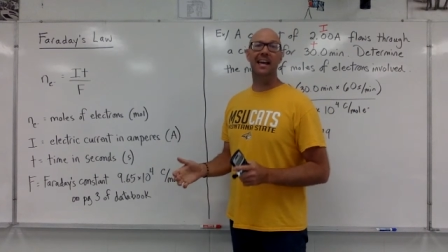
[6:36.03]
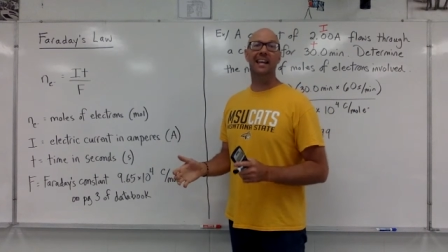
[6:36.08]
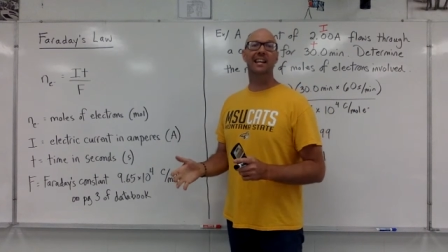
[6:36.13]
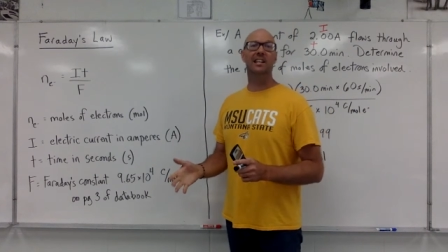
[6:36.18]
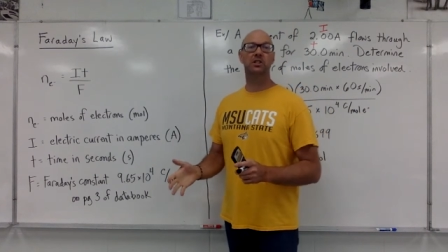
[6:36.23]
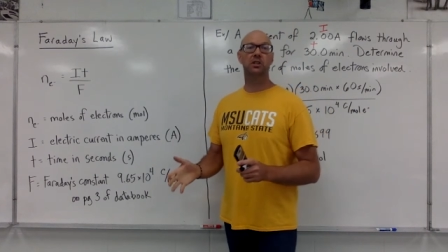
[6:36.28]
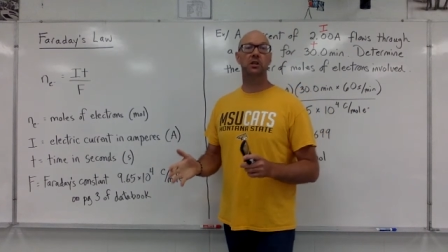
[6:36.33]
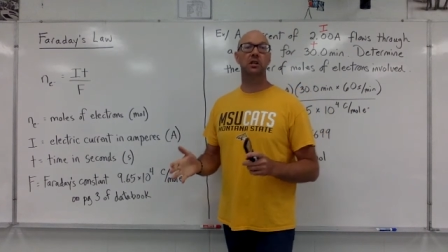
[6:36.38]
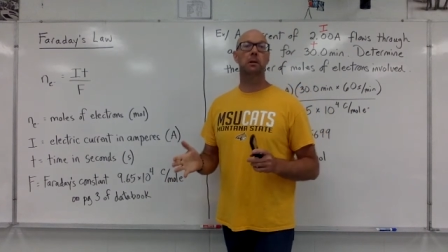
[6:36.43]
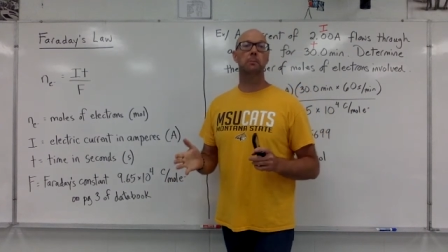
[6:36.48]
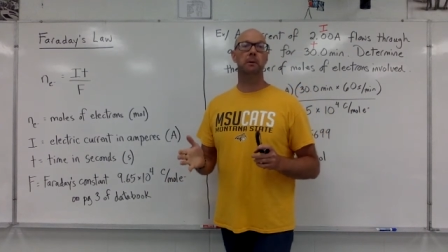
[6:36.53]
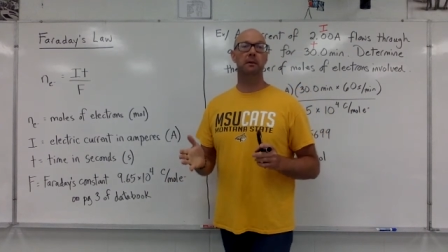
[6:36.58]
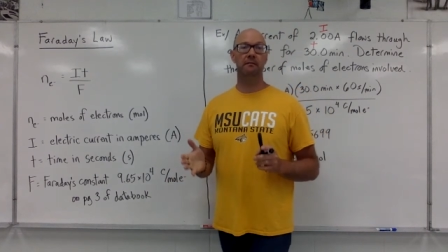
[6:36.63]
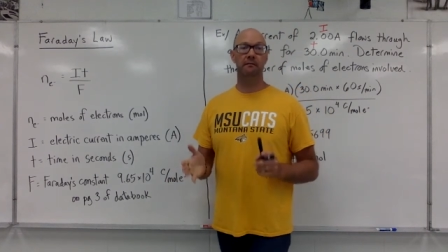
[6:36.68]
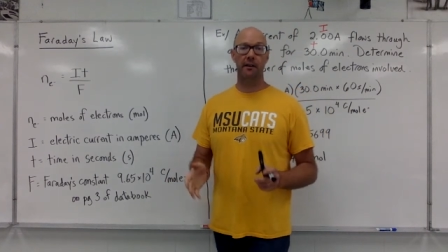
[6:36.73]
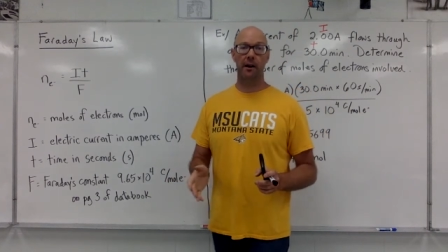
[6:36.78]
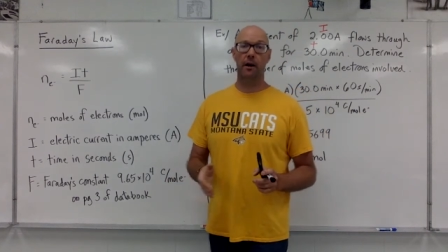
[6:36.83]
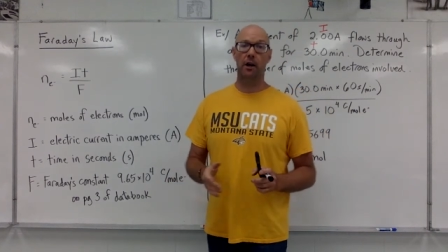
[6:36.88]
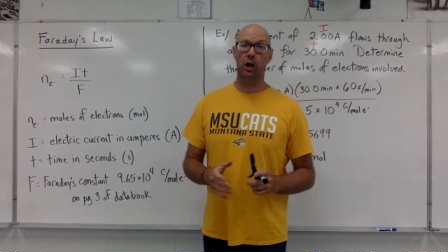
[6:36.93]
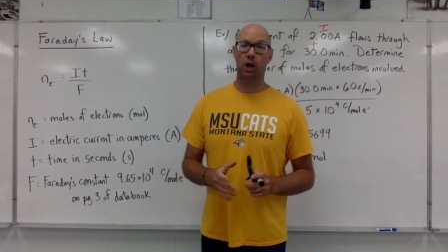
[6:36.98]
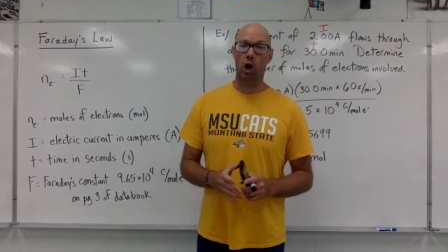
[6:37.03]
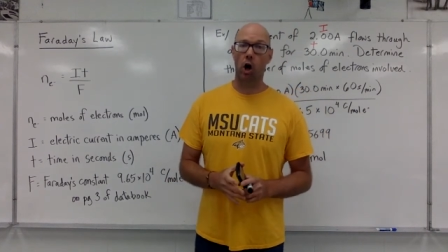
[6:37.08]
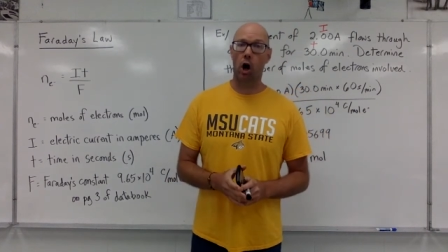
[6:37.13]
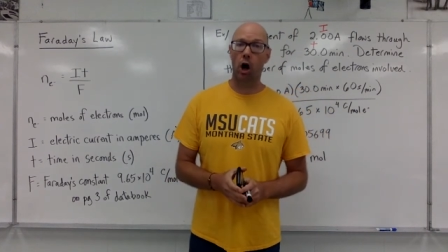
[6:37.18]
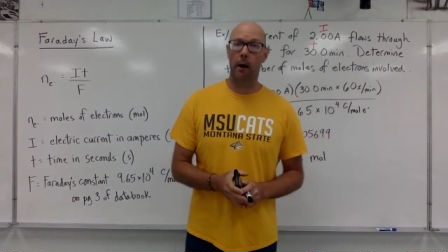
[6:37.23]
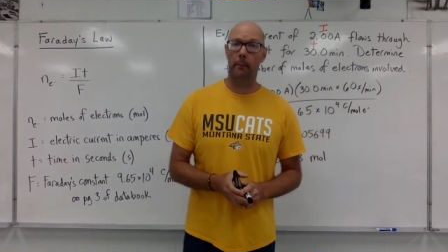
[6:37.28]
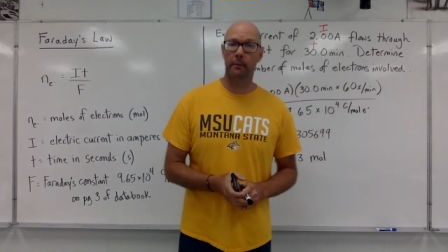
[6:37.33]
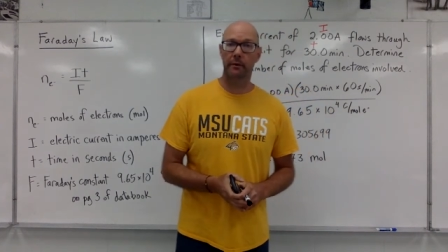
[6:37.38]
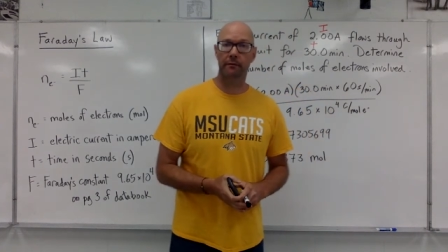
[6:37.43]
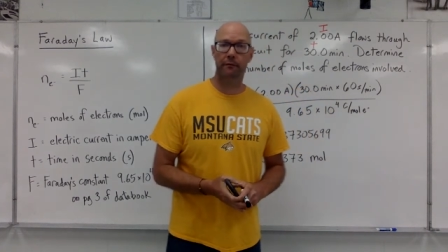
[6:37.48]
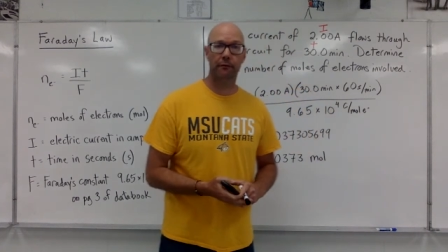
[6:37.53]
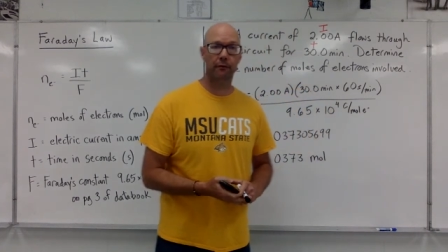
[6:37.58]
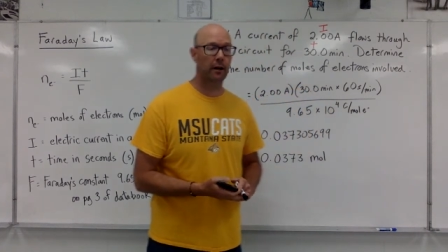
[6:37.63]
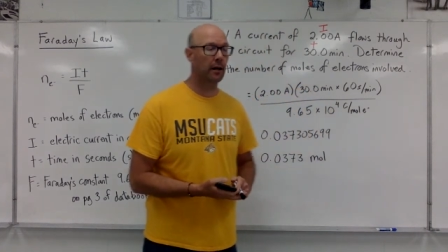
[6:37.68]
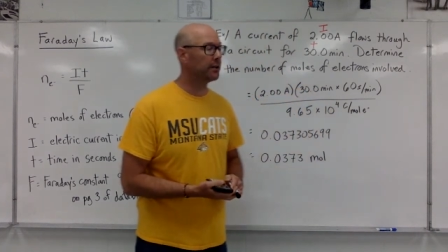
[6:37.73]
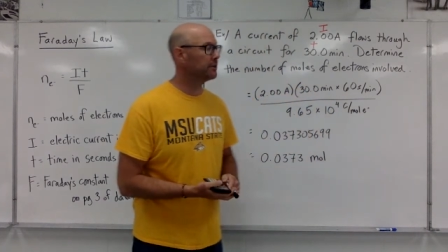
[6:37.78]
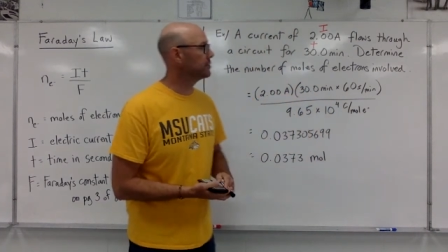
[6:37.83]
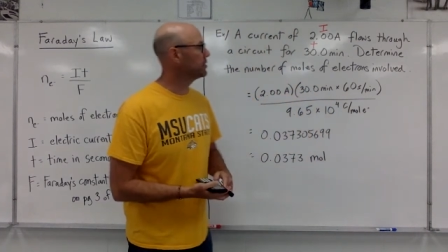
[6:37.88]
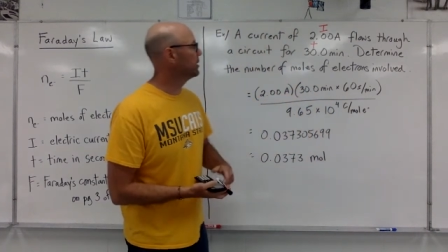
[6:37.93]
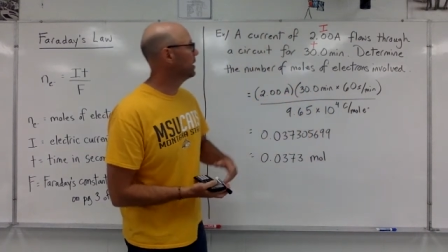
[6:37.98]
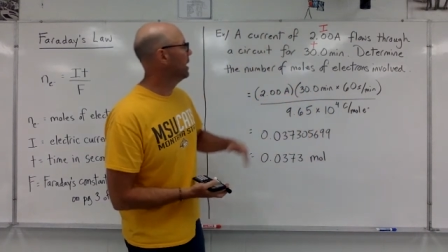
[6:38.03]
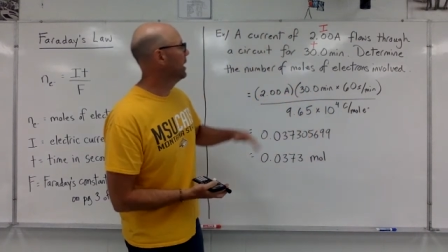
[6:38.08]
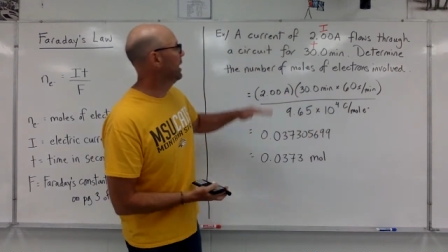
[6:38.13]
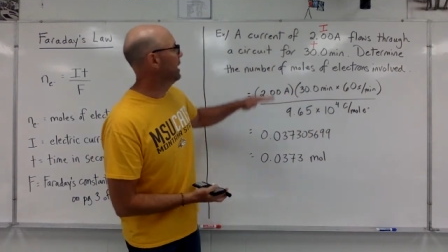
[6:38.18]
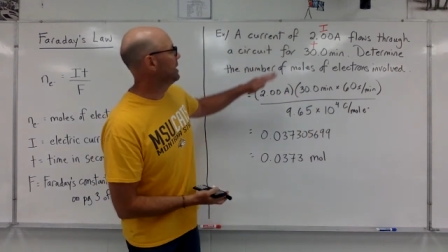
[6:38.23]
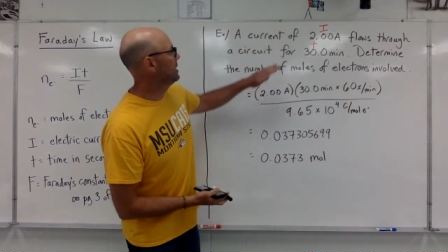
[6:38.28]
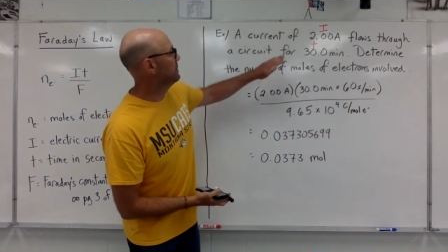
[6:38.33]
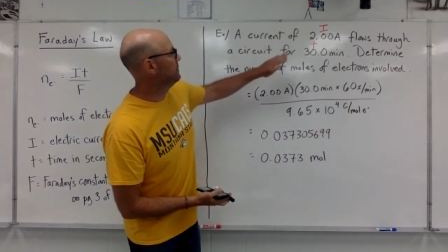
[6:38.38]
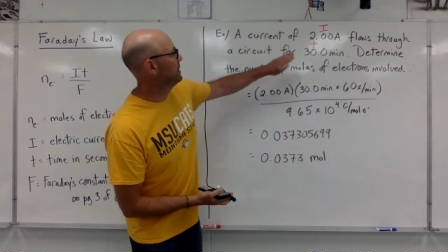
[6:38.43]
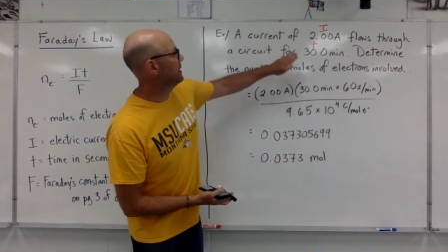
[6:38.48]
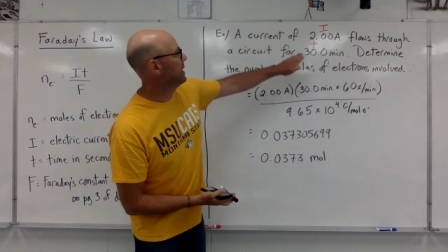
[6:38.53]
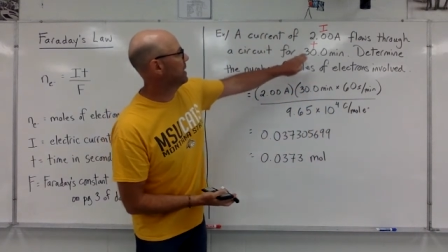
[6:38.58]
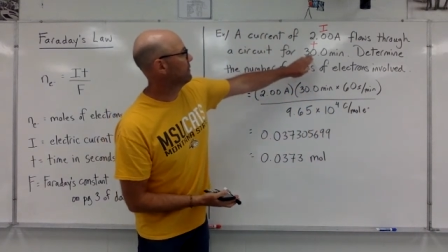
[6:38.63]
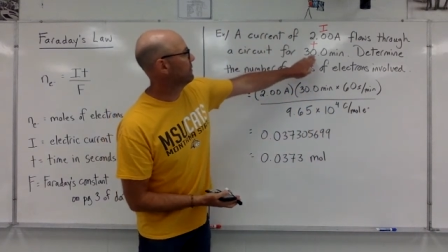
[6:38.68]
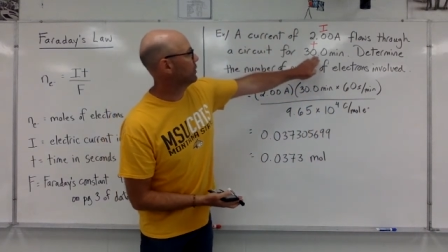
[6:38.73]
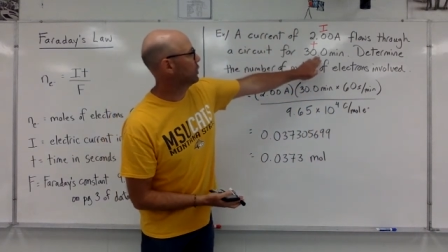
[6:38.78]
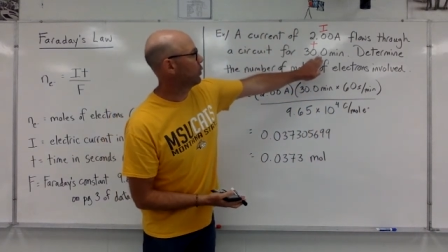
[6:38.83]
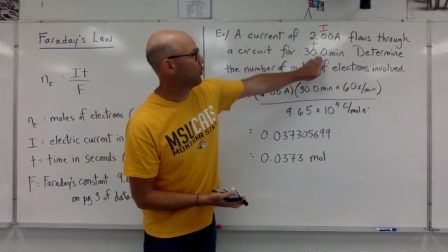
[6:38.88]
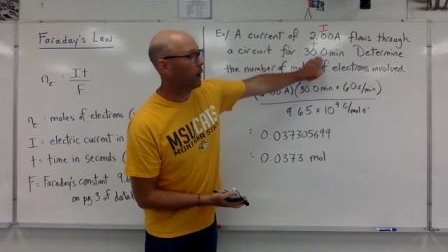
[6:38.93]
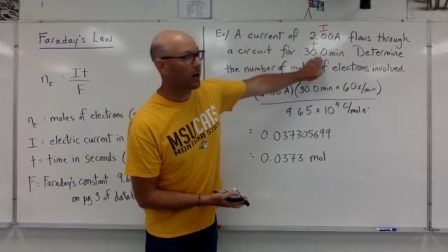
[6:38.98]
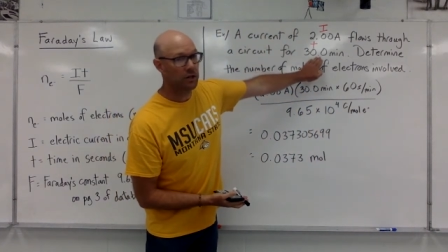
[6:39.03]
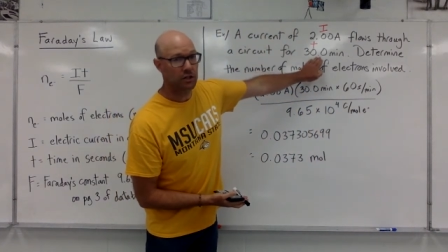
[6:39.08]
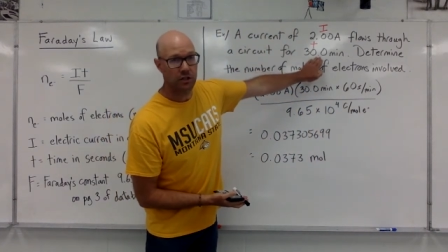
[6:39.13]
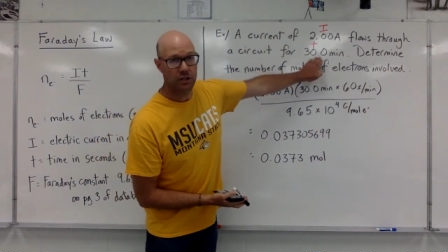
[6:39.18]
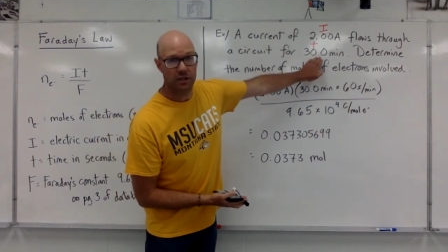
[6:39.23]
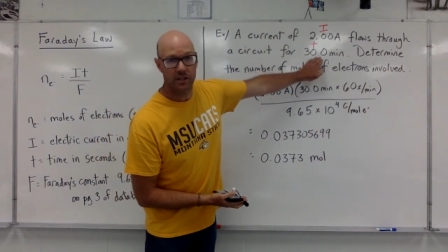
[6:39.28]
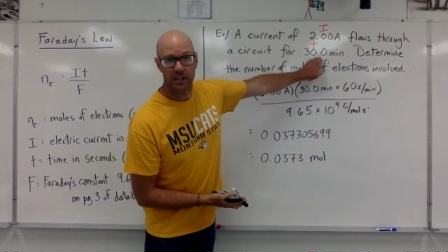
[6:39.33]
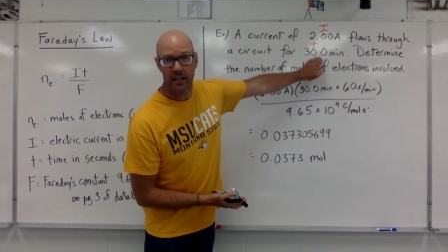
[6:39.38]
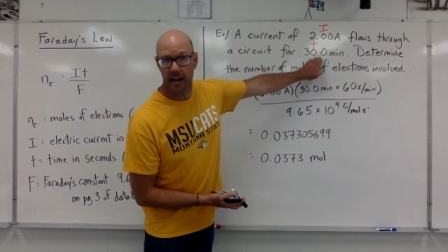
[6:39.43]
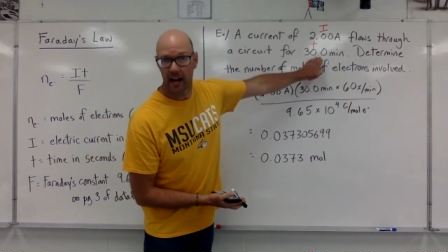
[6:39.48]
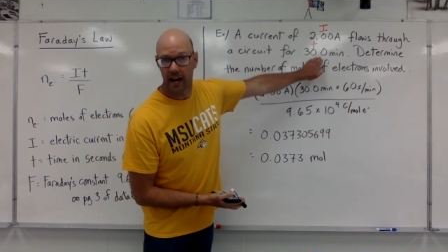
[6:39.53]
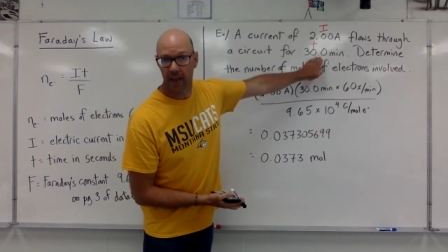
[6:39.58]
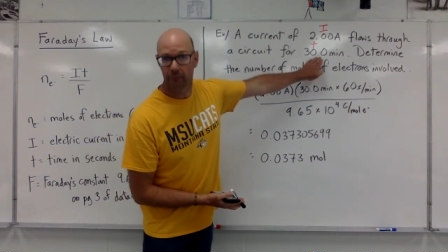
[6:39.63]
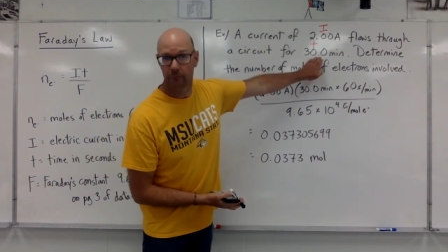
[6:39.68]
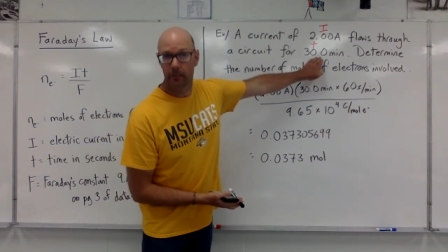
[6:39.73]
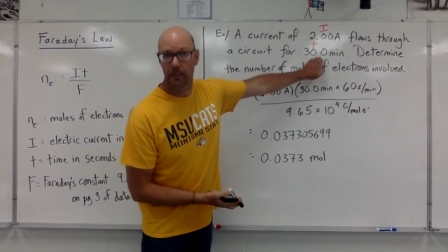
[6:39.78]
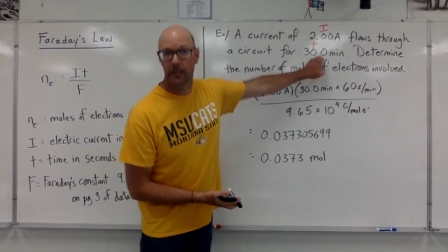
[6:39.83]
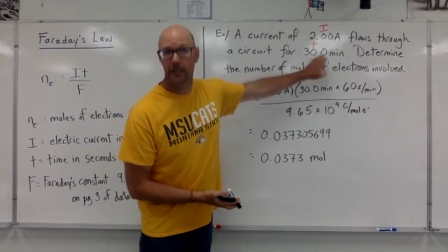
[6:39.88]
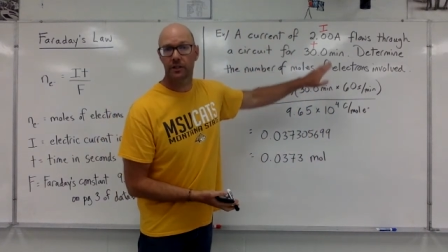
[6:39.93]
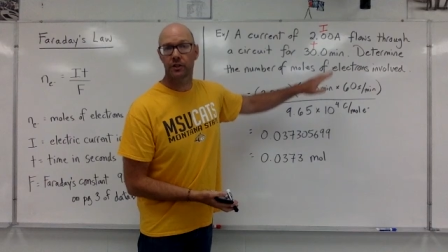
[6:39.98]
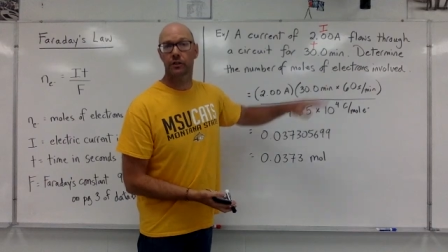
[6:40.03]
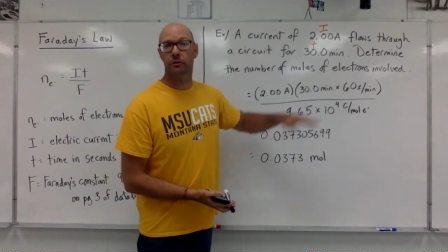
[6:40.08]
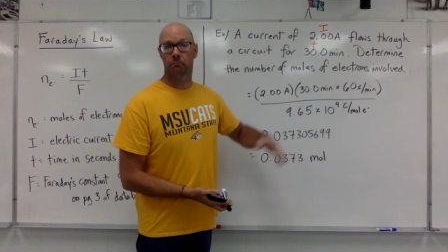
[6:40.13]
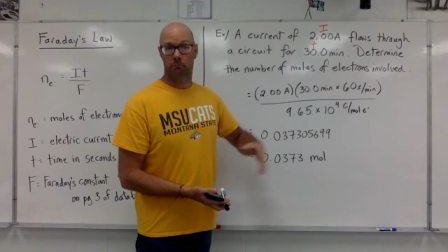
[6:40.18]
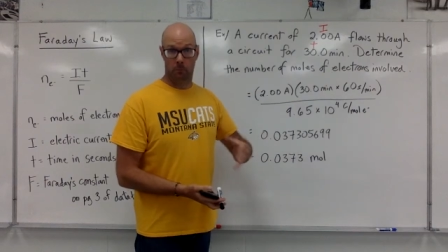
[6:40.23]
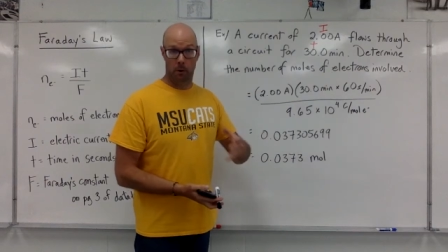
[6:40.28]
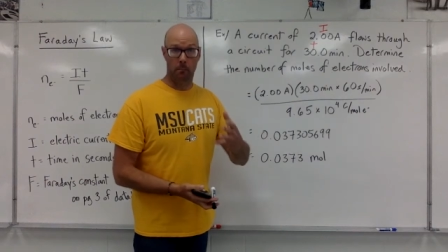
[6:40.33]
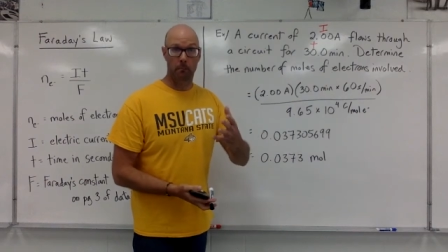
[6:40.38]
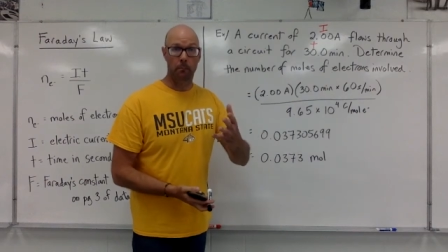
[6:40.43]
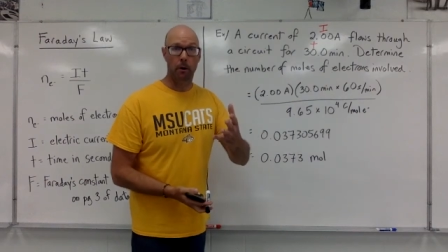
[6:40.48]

It is going to be very common for us to be given questions that have minutes,